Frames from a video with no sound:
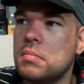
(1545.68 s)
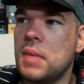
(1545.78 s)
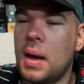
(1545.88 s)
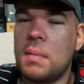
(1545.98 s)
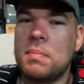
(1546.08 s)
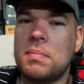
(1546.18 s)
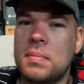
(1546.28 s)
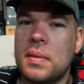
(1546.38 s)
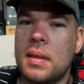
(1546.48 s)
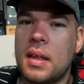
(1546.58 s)
Yeah,
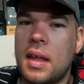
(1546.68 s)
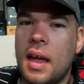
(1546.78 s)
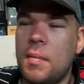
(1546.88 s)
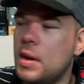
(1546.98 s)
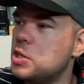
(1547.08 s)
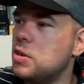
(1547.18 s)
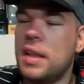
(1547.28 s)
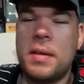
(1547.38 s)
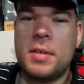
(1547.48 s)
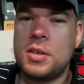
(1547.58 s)
I'm not sure how
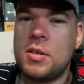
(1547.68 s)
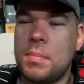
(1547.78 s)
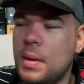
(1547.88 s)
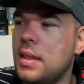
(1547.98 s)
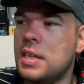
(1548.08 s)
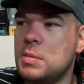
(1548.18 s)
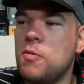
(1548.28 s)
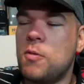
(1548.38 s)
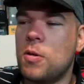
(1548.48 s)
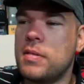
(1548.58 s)
they would do it, but let's move
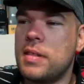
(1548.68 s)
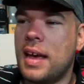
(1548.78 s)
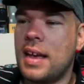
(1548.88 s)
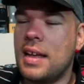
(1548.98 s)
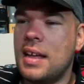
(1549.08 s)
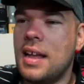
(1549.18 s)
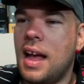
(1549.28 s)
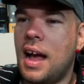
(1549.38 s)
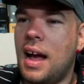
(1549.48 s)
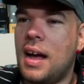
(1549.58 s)
forward with that.
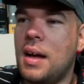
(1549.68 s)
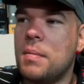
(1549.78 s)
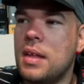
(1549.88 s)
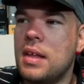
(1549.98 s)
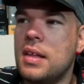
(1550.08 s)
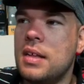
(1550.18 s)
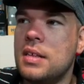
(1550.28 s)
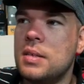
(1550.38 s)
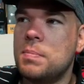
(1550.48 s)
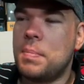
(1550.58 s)
Um,
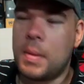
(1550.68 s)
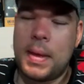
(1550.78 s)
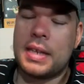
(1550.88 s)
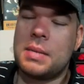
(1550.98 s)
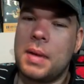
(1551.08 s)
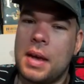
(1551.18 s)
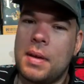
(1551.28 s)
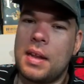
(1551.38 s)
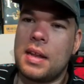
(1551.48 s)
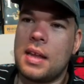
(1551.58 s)
but back to Mega Man.
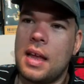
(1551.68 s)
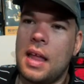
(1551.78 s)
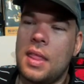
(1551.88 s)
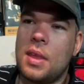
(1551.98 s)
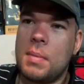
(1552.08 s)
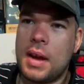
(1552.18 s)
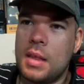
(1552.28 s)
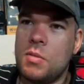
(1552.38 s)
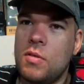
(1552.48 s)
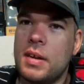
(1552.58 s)
They're making the
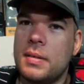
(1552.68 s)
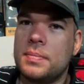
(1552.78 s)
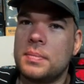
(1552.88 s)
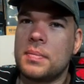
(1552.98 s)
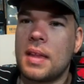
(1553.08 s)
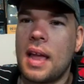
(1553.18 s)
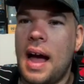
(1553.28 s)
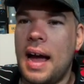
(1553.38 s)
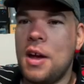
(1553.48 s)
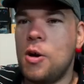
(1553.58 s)
movie.
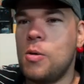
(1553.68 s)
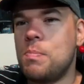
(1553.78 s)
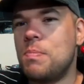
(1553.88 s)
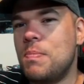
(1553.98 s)
I hope.